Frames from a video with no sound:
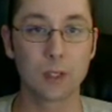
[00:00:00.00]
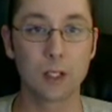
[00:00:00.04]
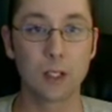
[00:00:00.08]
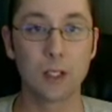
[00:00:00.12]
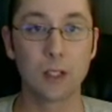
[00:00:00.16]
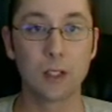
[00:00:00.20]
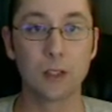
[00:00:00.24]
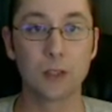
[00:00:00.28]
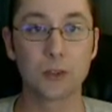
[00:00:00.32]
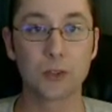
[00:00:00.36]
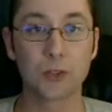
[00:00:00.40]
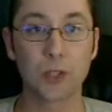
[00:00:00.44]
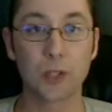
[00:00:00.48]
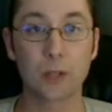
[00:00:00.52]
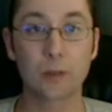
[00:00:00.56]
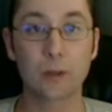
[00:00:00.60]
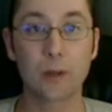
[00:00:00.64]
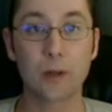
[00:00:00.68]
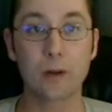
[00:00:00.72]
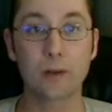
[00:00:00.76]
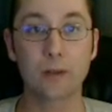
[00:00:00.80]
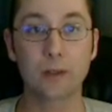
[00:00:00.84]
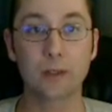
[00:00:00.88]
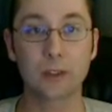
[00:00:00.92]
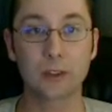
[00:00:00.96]
So I'm
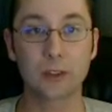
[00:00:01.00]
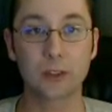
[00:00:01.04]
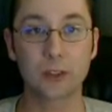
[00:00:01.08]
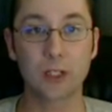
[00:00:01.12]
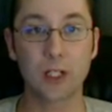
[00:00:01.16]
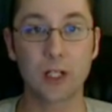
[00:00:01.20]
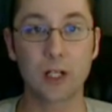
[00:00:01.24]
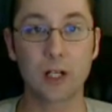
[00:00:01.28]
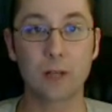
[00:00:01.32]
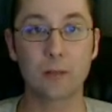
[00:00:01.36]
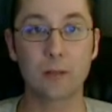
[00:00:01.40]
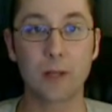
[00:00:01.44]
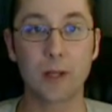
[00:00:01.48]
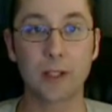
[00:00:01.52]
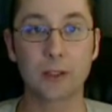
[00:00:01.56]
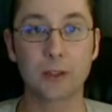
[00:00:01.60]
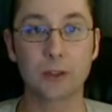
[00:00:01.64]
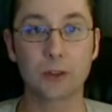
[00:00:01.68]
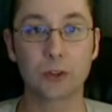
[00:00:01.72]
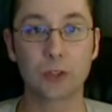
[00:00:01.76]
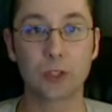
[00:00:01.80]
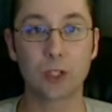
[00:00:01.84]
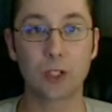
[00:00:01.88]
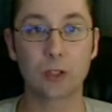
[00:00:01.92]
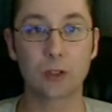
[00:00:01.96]
going to share my
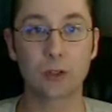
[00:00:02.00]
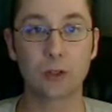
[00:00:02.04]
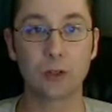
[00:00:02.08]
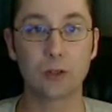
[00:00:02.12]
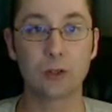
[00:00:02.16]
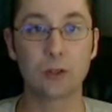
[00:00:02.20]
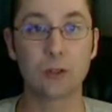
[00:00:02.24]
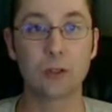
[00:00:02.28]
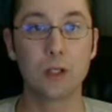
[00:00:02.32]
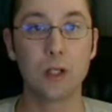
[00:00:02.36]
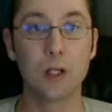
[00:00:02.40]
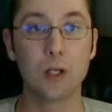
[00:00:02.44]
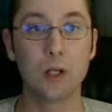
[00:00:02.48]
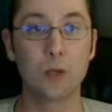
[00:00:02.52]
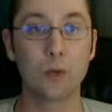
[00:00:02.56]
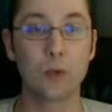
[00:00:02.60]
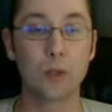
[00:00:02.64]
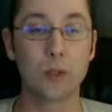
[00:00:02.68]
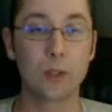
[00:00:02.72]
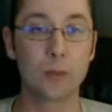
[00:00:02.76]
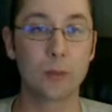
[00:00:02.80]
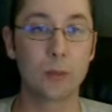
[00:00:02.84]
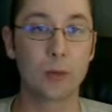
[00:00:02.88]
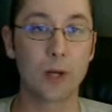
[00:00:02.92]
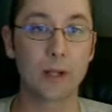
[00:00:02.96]
struggle
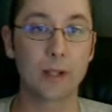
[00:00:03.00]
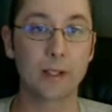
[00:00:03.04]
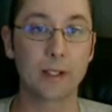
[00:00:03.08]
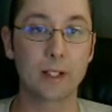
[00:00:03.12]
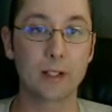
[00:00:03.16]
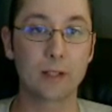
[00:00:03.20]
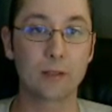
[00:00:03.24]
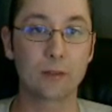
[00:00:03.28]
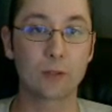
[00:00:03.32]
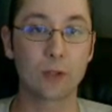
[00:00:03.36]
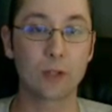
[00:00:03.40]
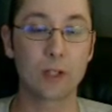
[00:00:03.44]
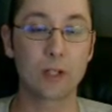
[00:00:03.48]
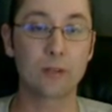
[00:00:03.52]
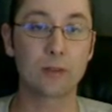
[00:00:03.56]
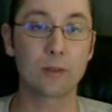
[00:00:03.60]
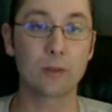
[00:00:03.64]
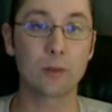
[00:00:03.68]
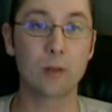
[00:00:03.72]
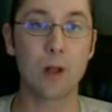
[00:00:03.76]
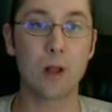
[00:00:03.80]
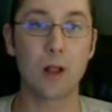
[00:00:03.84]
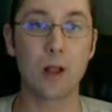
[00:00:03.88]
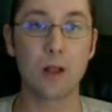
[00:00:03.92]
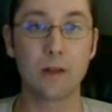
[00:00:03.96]
with breaking free from
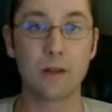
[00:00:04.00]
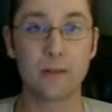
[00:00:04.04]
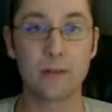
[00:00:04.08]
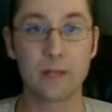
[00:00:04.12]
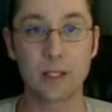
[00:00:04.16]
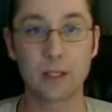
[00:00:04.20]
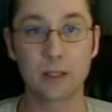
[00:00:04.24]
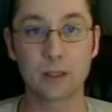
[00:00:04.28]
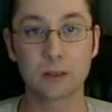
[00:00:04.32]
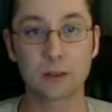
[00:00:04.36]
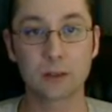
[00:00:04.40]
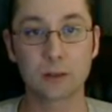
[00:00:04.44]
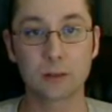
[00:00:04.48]
all of this.